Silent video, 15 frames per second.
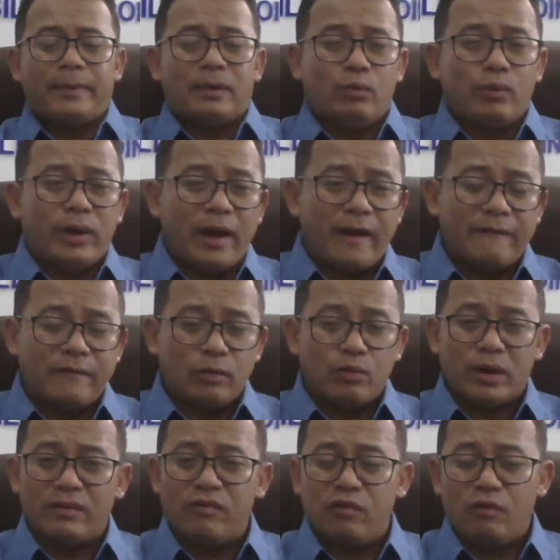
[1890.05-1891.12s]
and we
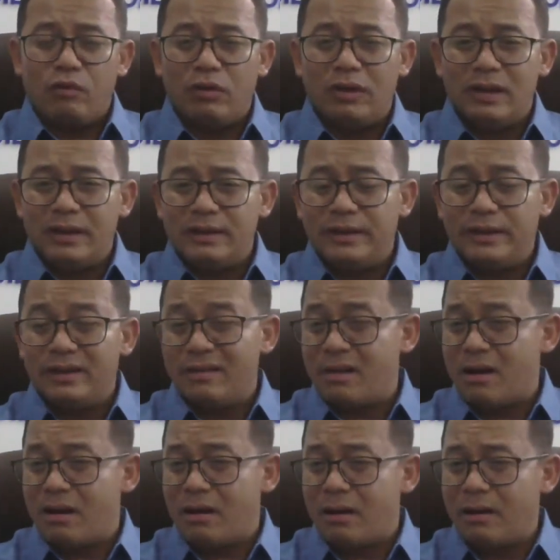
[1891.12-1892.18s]
have a wonderful
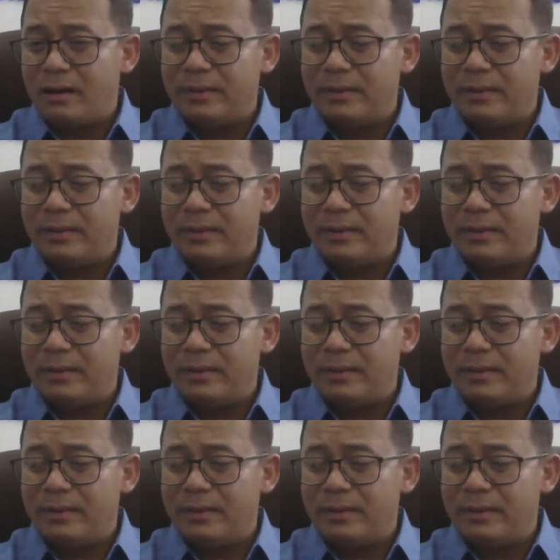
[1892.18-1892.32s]
leader in